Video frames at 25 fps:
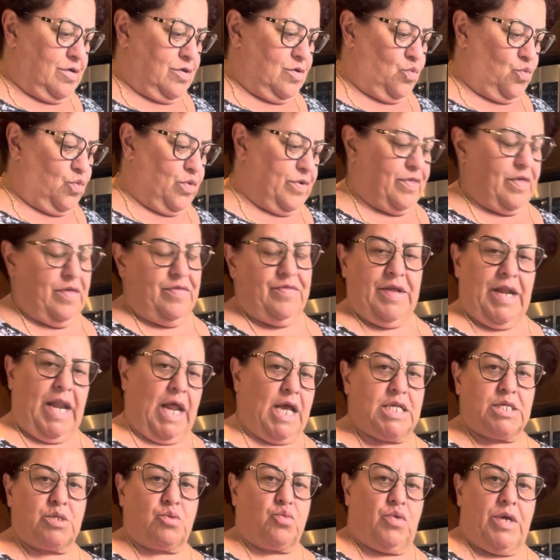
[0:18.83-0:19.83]
within the
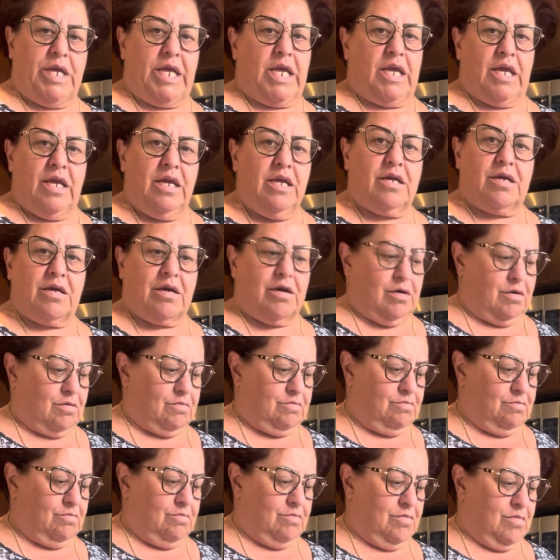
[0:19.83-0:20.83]
next week,
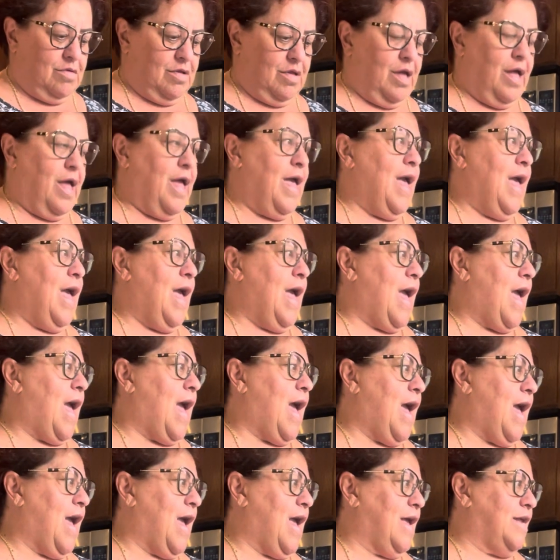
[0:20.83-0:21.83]

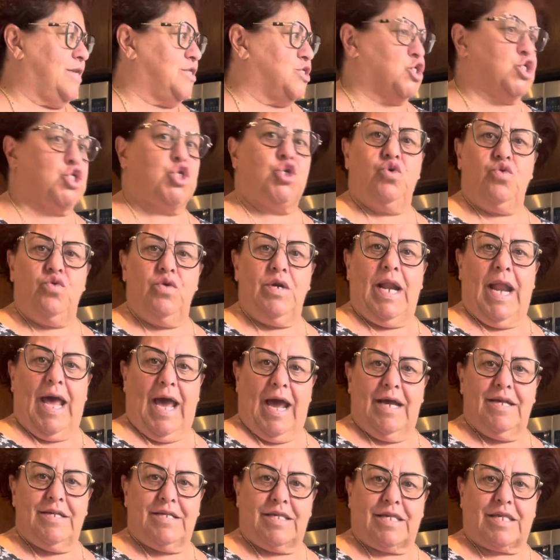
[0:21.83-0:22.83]
and too
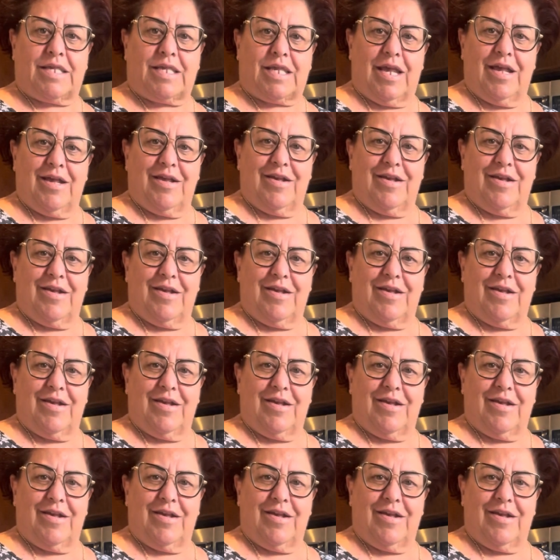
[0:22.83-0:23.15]
less